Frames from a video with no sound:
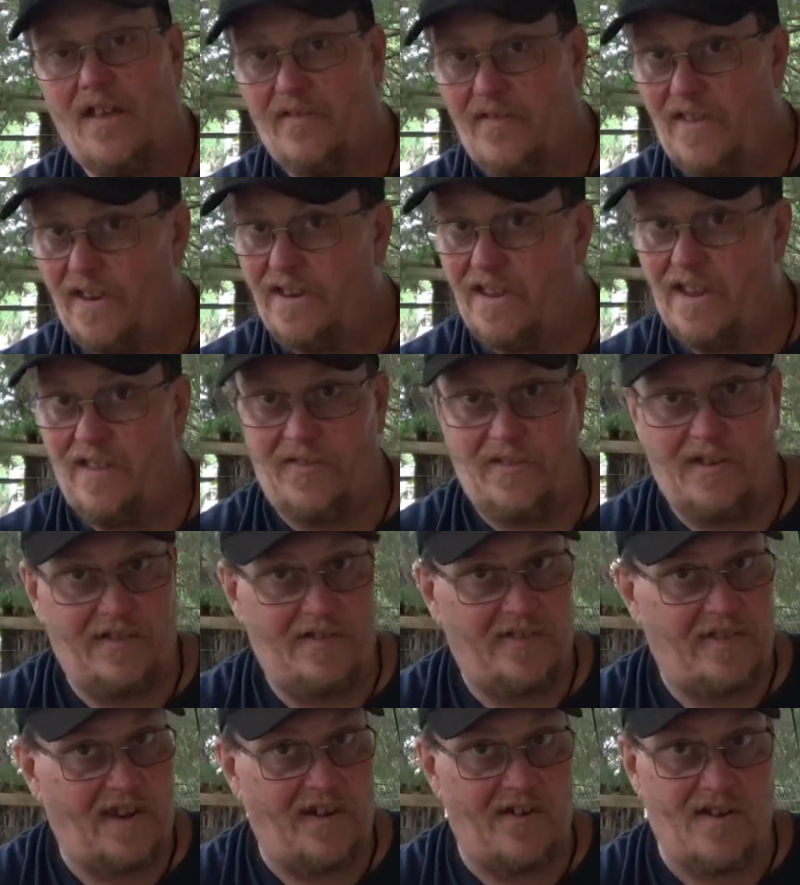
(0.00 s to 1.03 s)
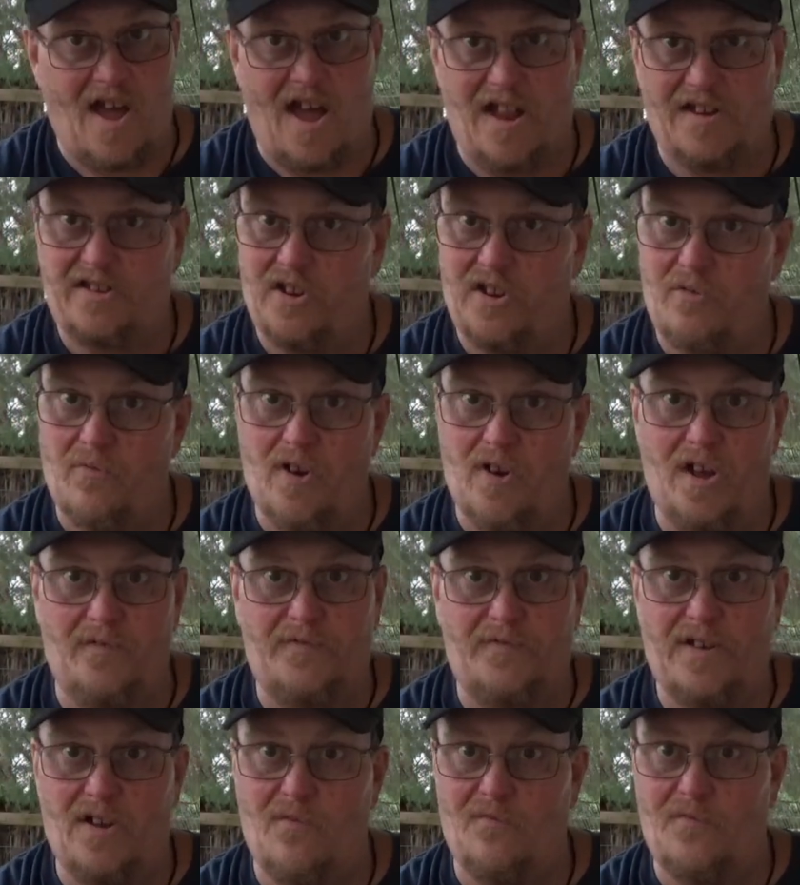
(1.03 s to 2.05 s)
They're not too rough,
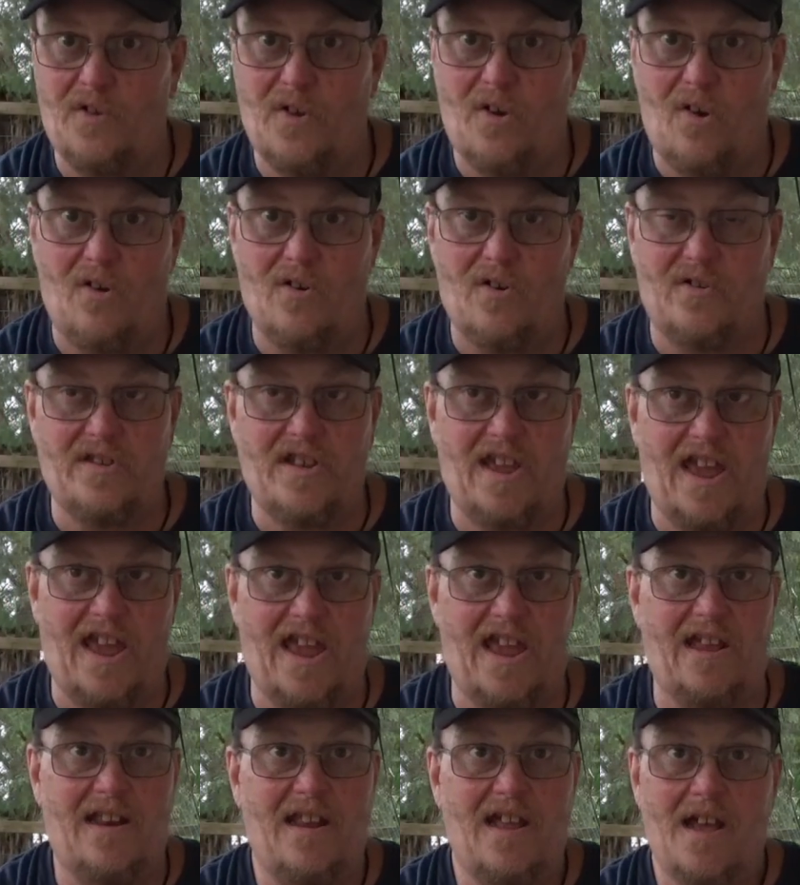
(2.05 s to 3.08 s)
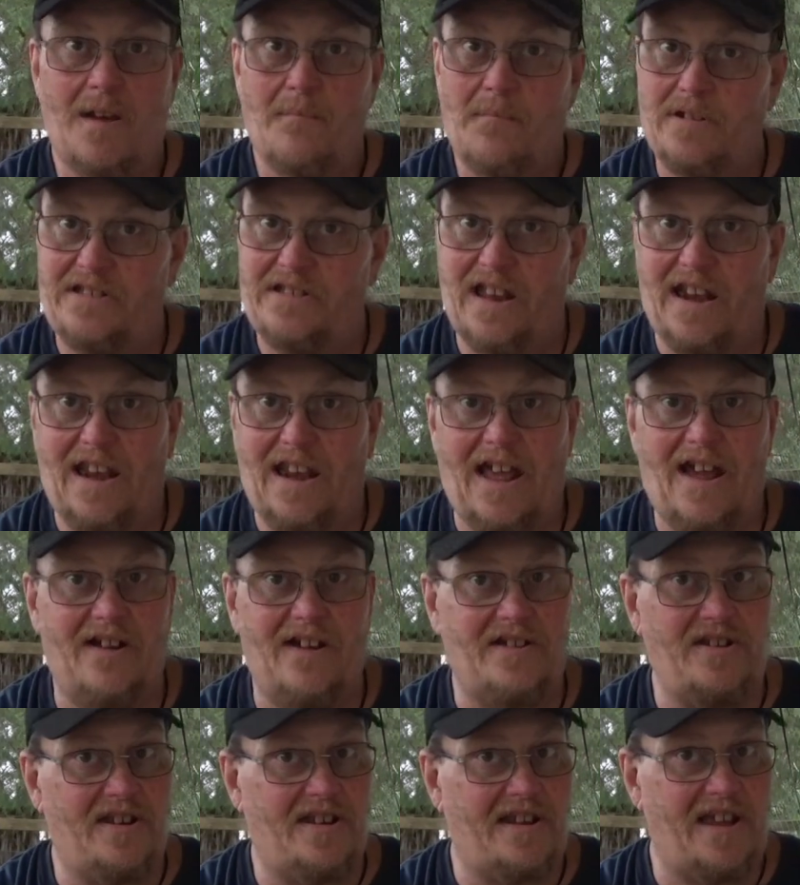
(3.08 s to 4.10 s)
they don't feel hard on your hand, but they allow
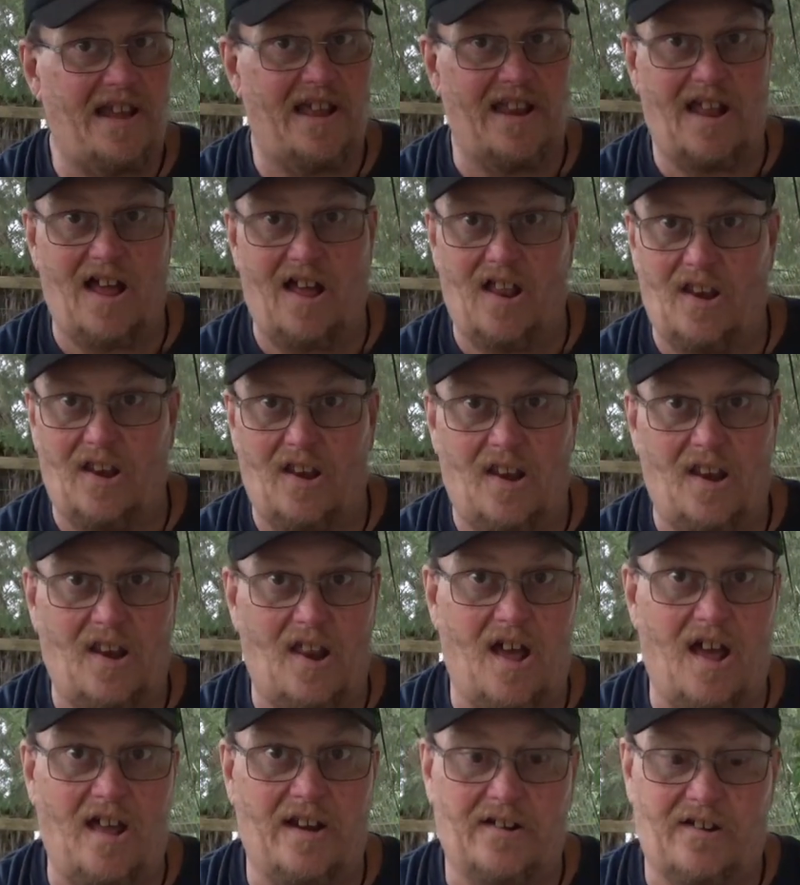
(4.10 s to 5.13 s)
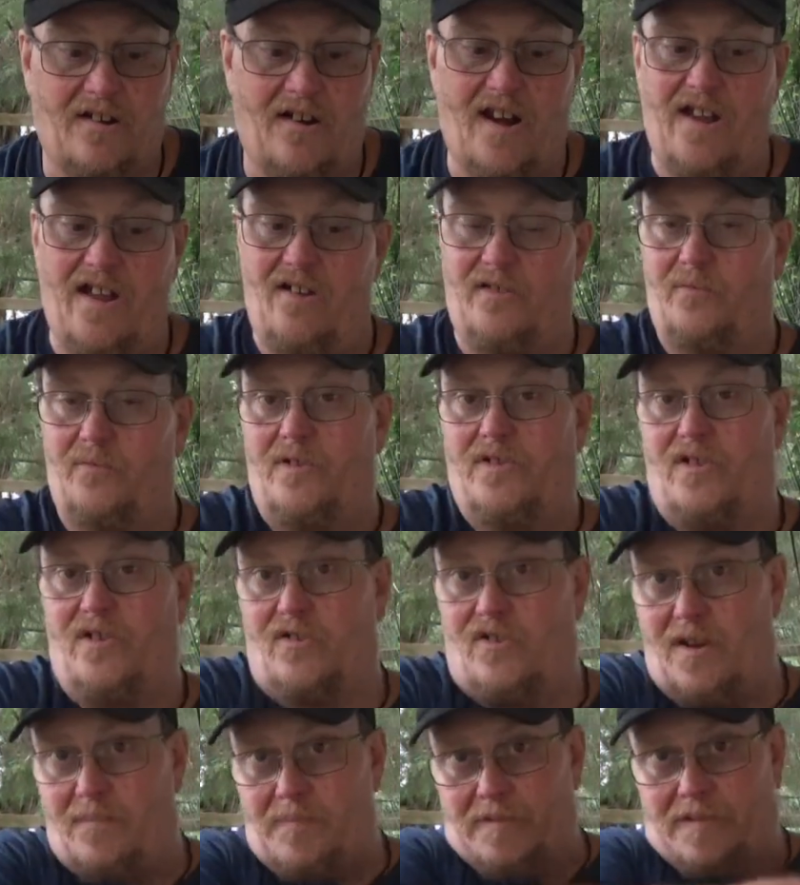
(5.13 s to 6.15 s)
you to get a lot of ground when you're
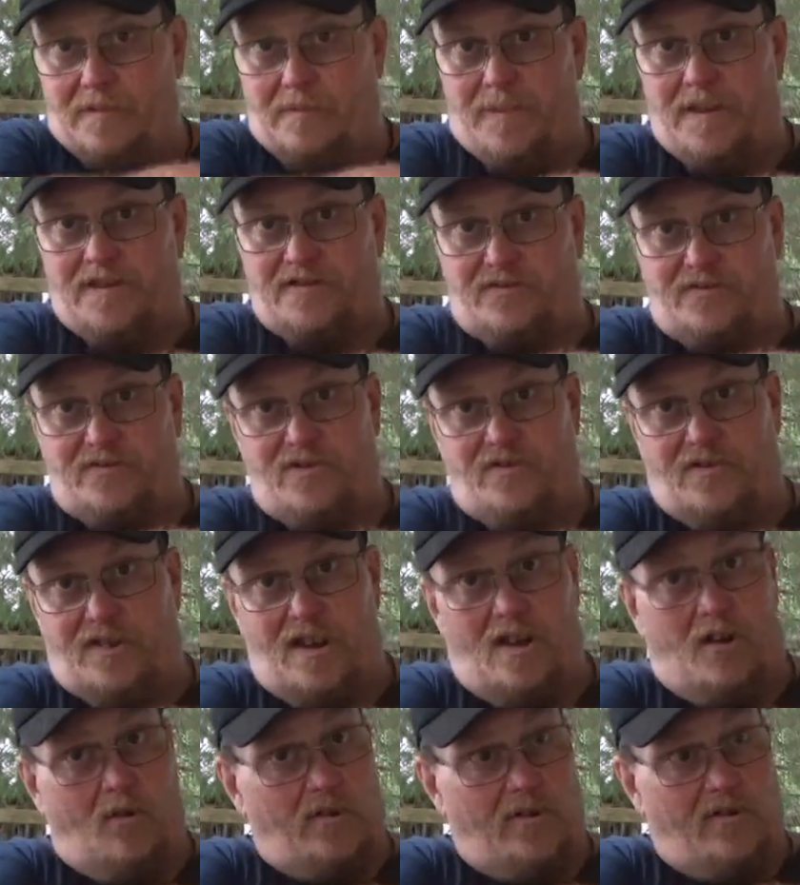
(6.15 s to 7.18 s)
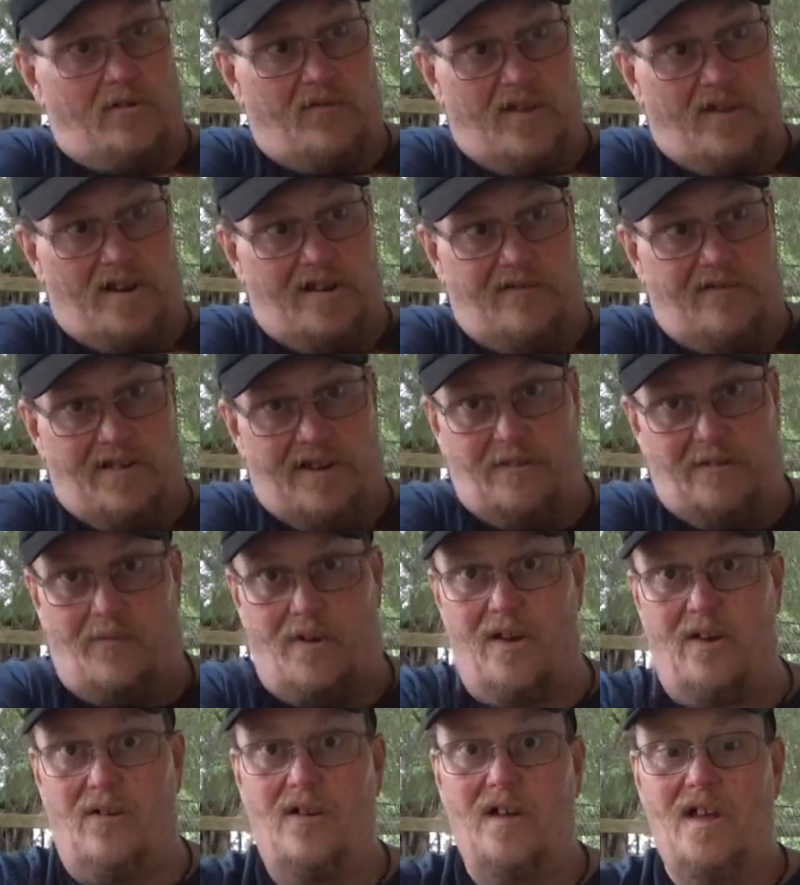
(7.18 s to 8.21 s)
gripping the pistol. You can hold it really, really
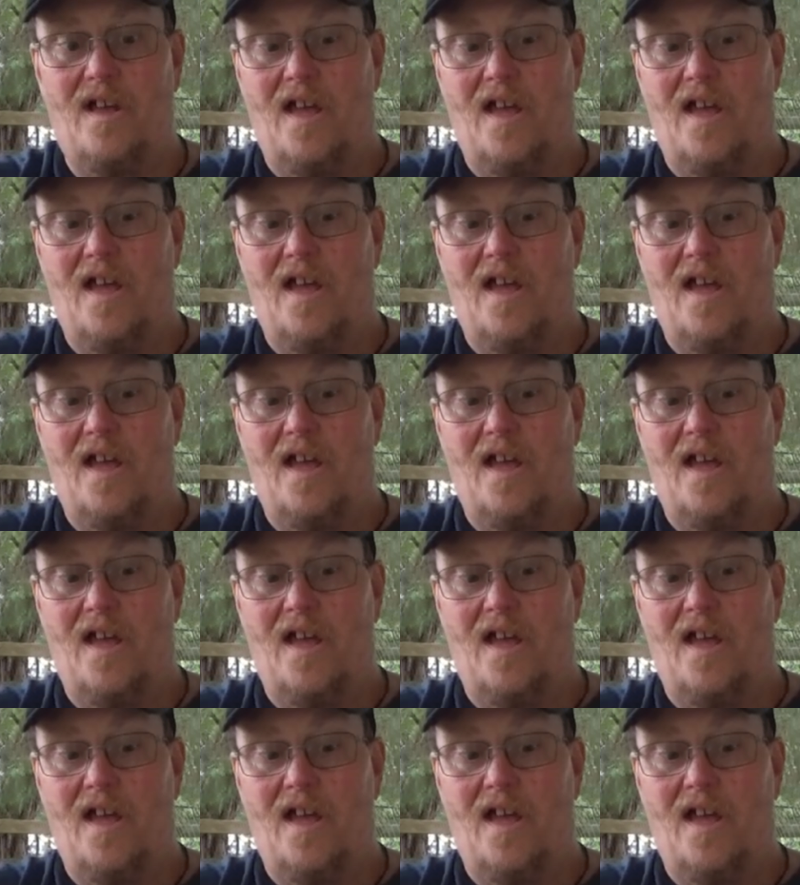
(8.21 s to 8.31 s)
well,